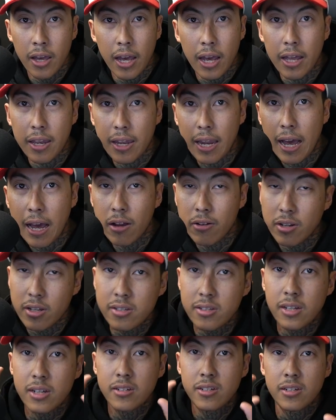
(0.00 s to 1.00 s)
And now this
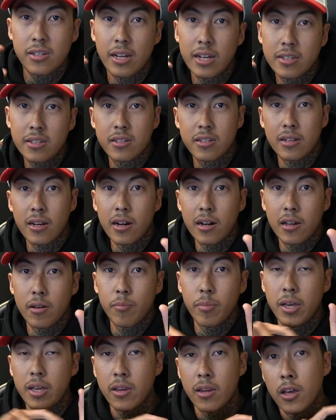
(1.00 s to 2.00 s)
doesn't necessarily
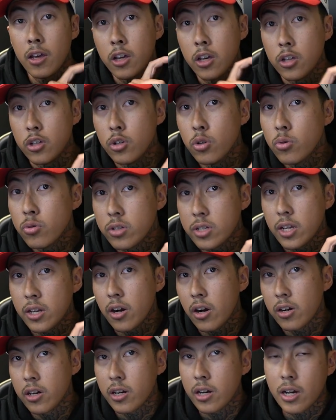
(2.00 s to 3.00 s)
mean you send
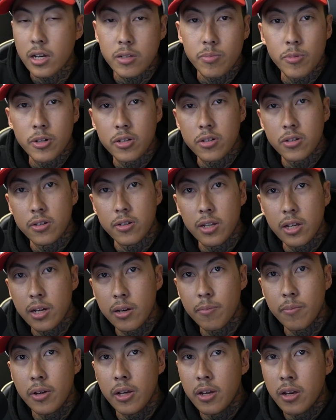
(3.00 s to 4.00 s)
all your customers to
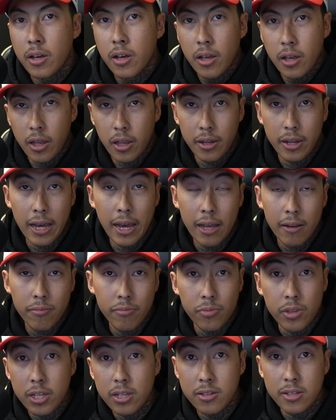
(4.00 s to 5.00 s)
them that
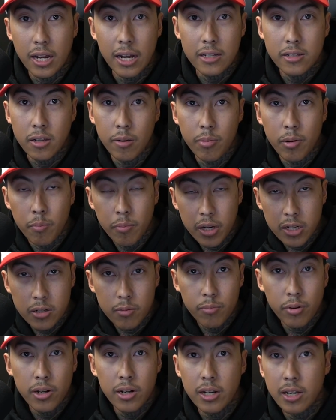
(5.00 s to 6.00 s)
needs dye
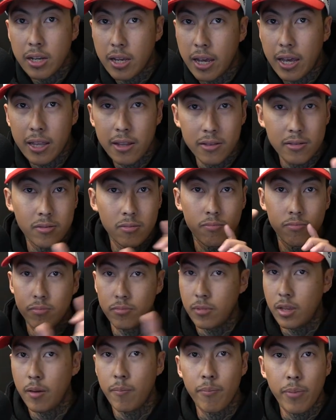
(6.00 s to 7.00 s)
sublimation printing and,
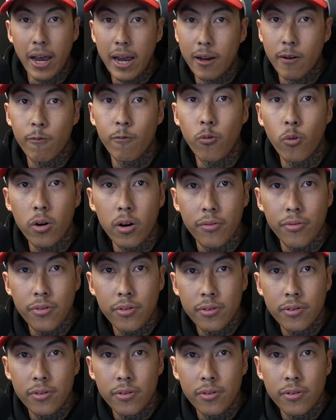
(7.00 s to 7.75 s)
and back and forth.